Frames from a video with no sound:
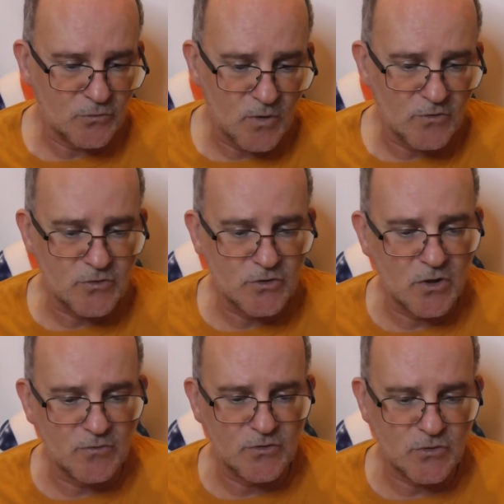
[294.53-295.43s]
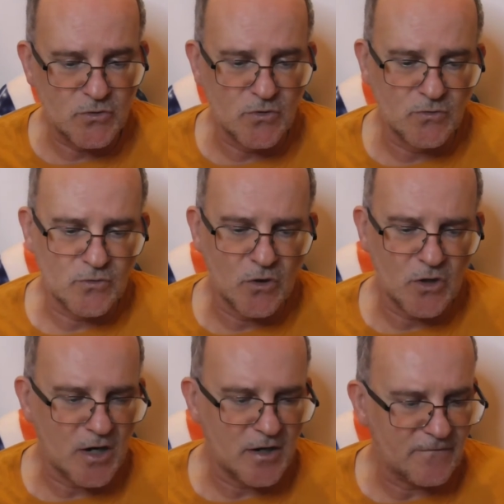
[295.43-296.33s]
want to know the truth
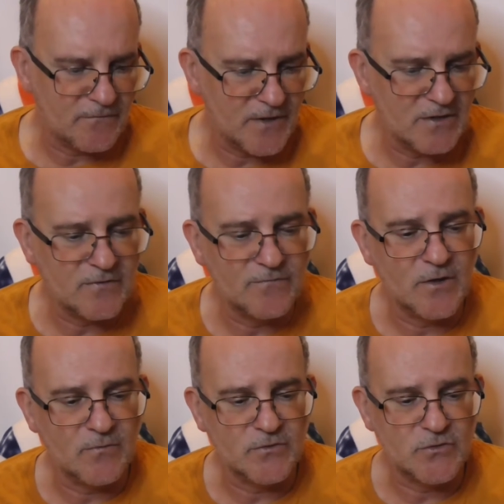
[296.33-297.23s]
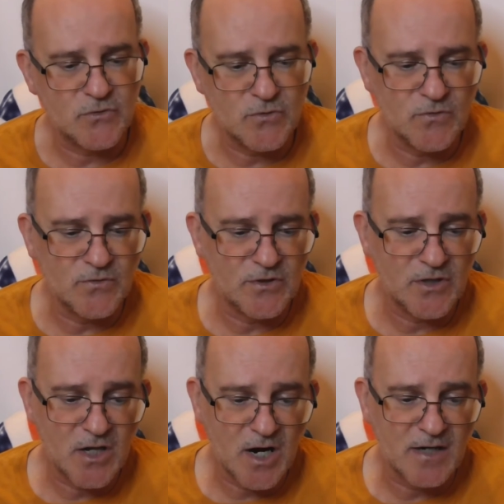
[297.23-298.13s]
or are afraid of knowing the truth
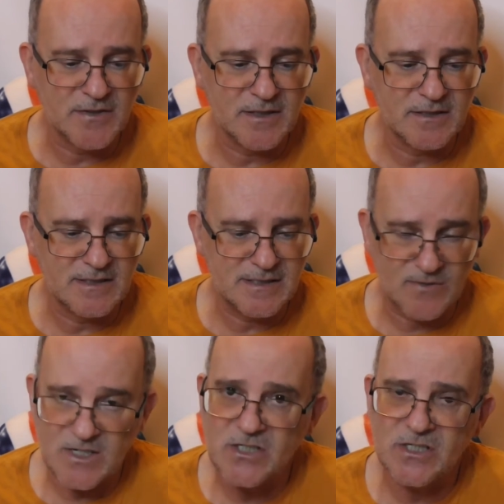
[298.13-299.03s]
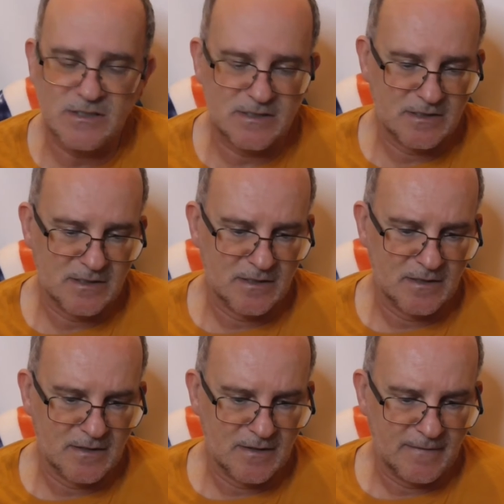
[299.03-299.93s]
regarding these questions.
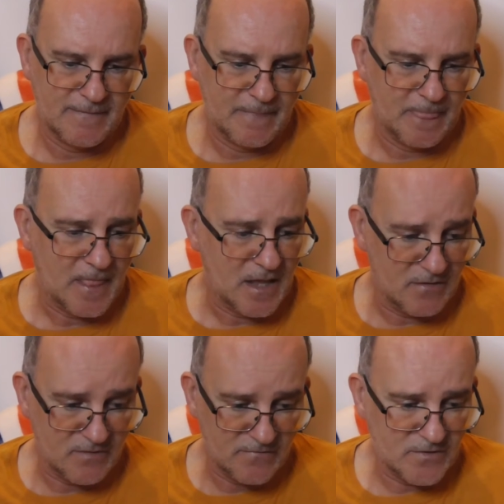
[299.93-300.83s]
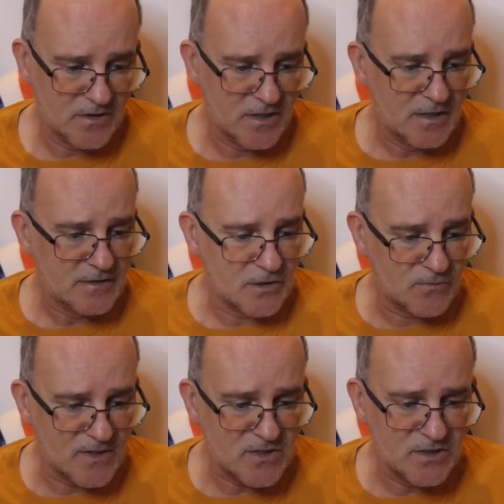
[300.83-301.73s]
However, the
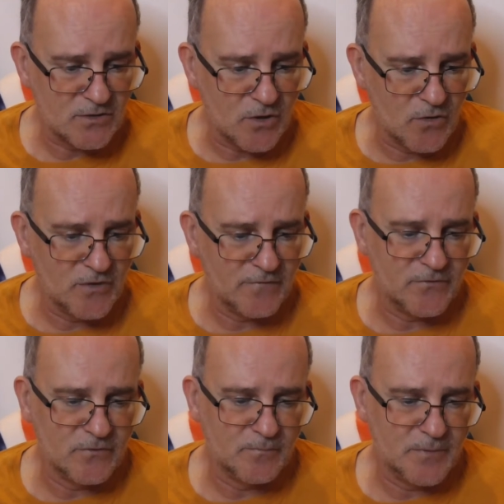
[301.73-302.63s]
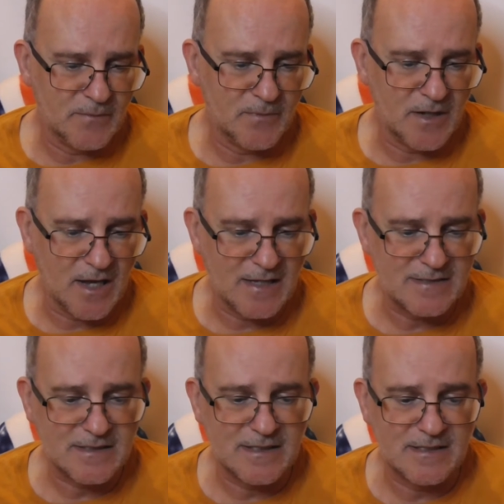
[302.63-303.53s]
question that only a few people
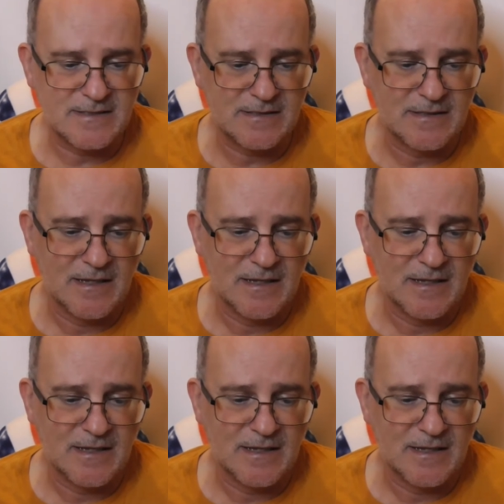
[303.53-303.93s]
ask is,